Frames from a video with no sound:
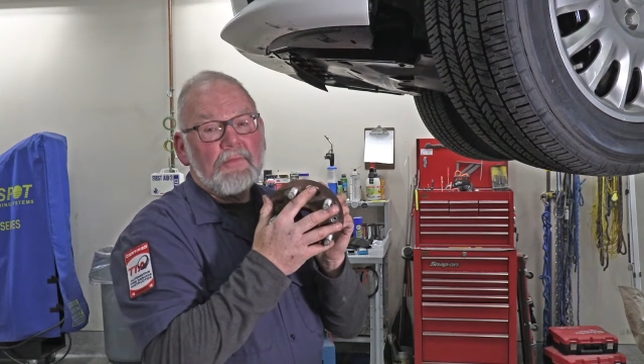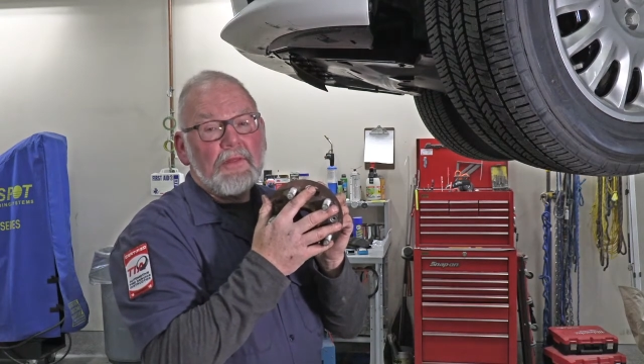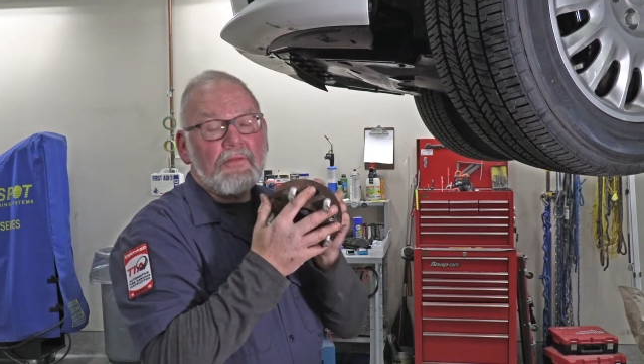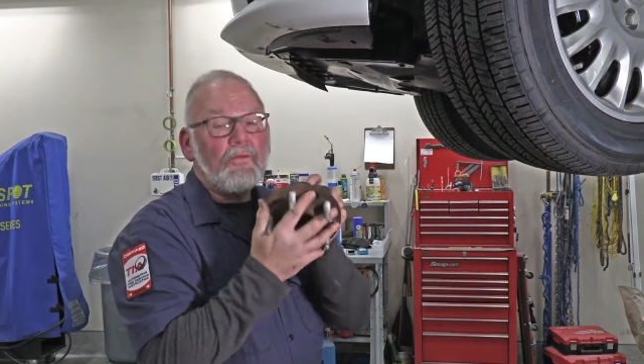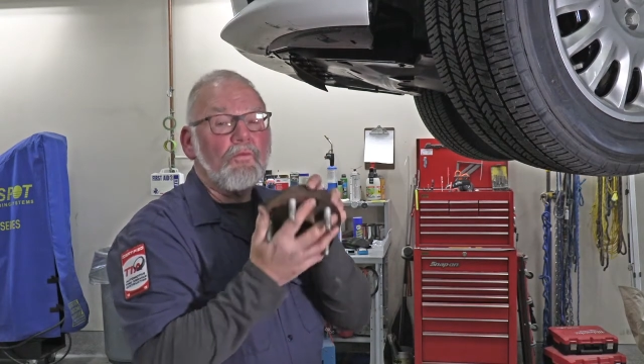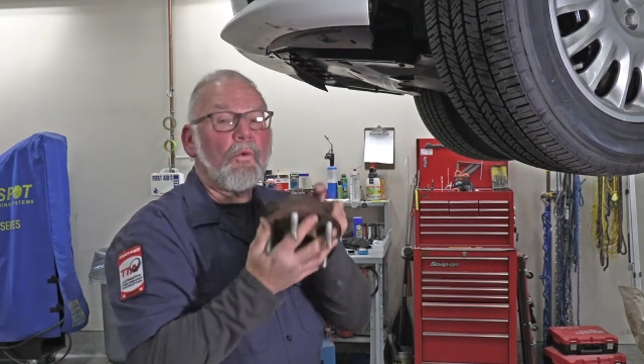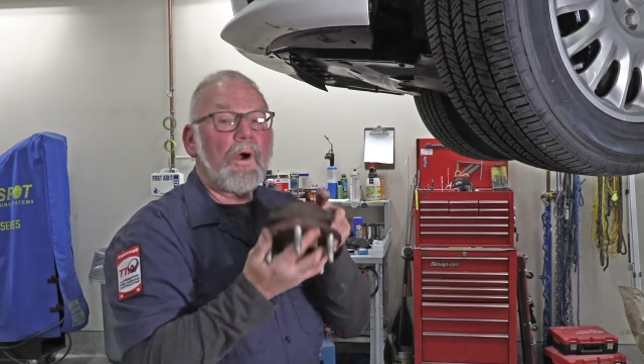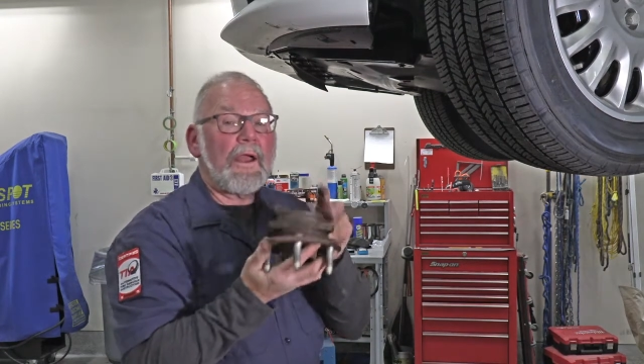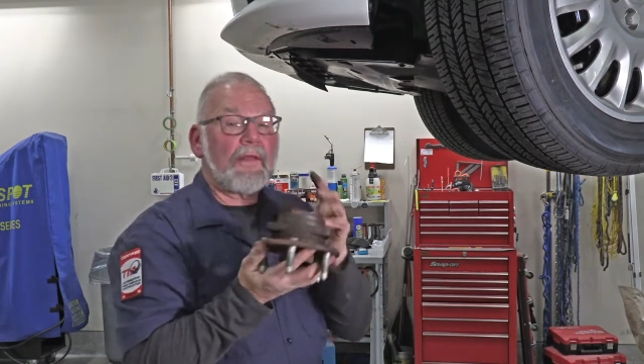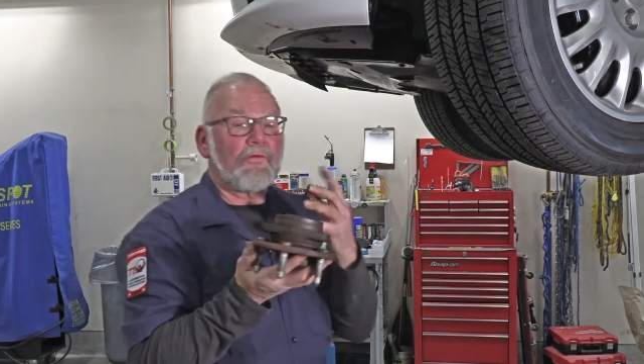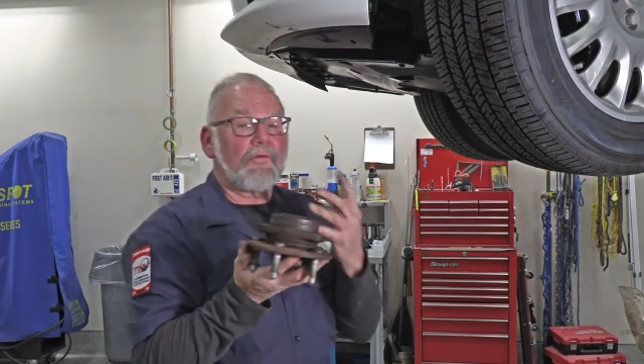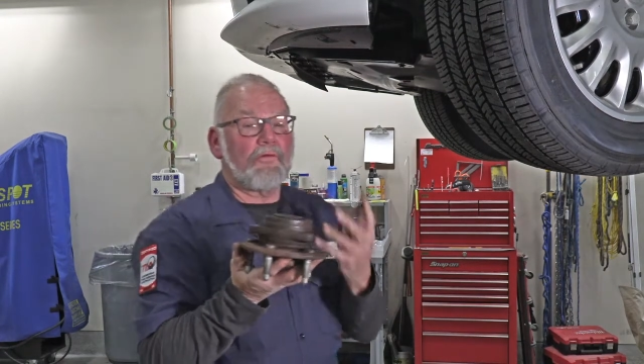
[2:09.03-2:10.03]
This is why
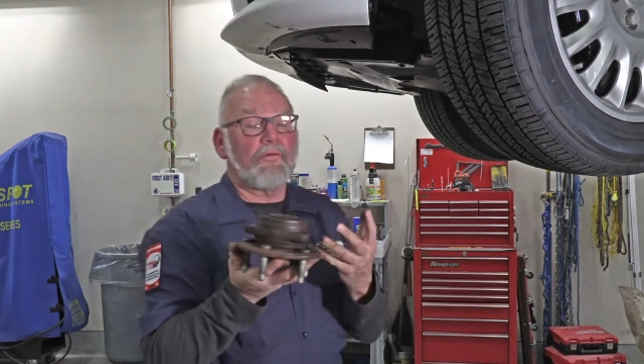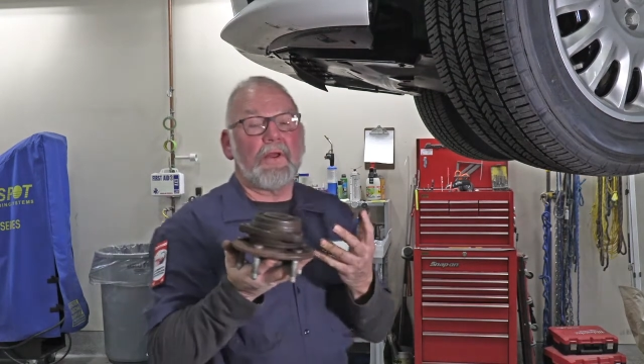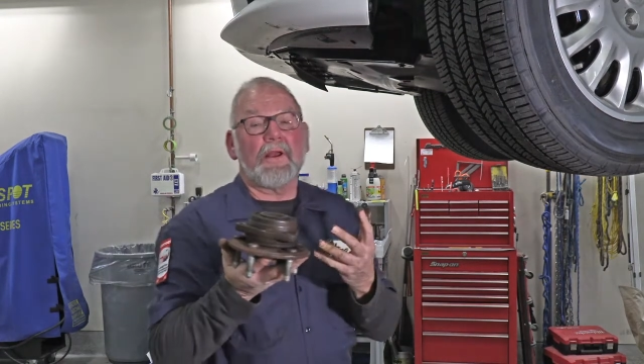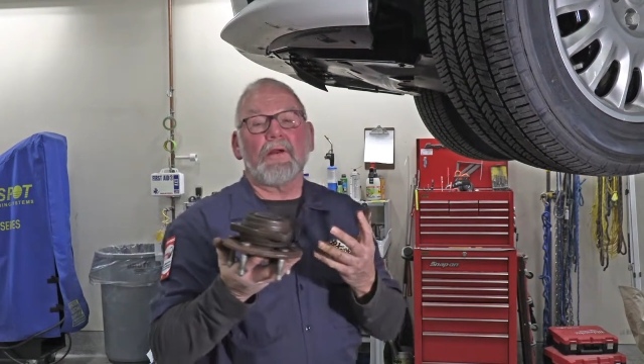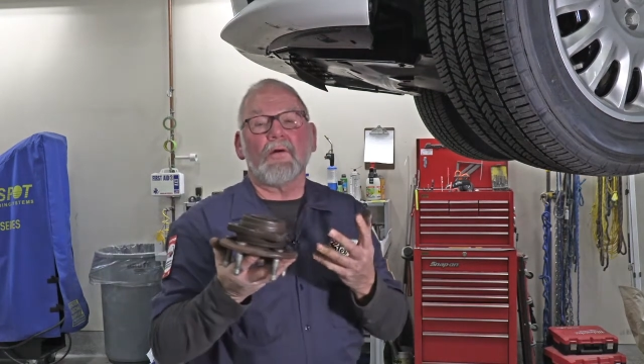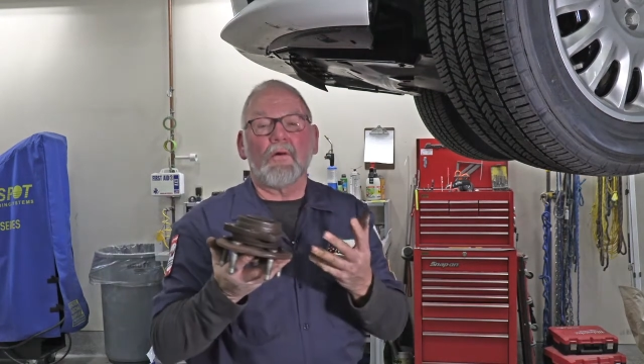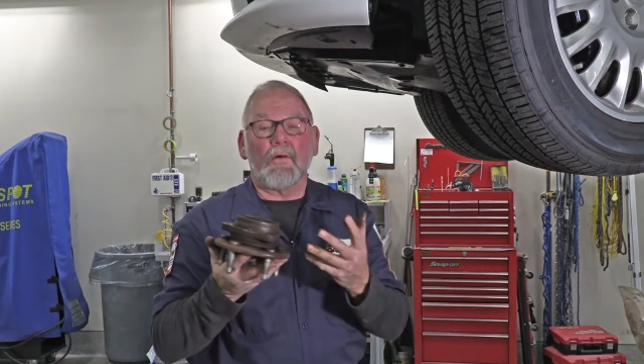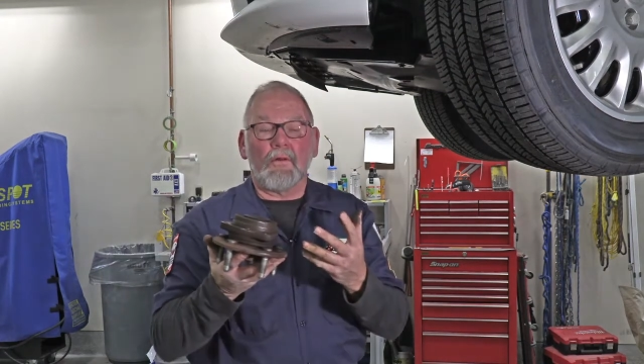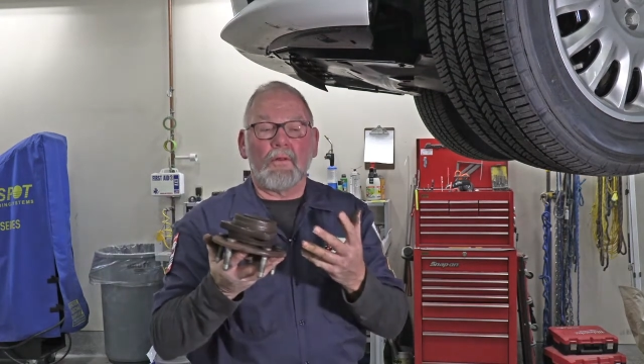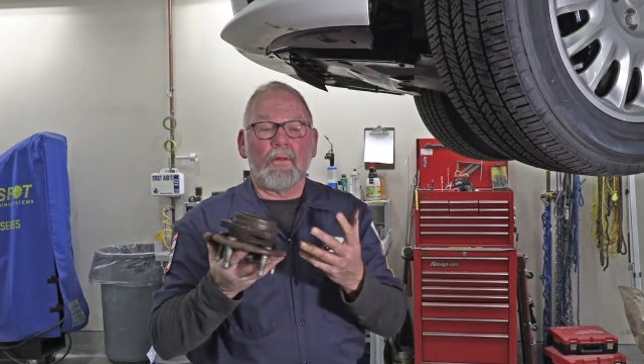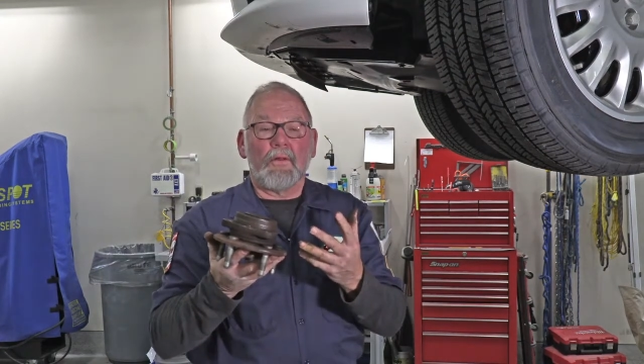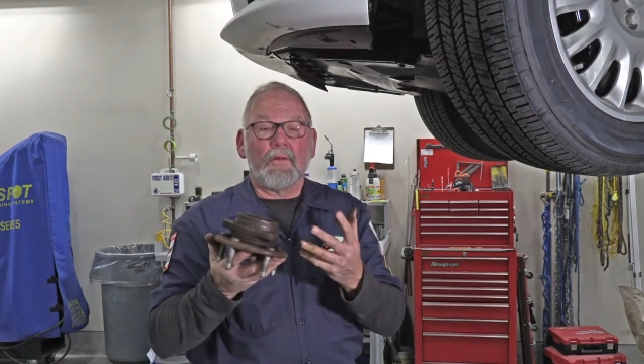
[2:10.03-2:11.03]
it's critical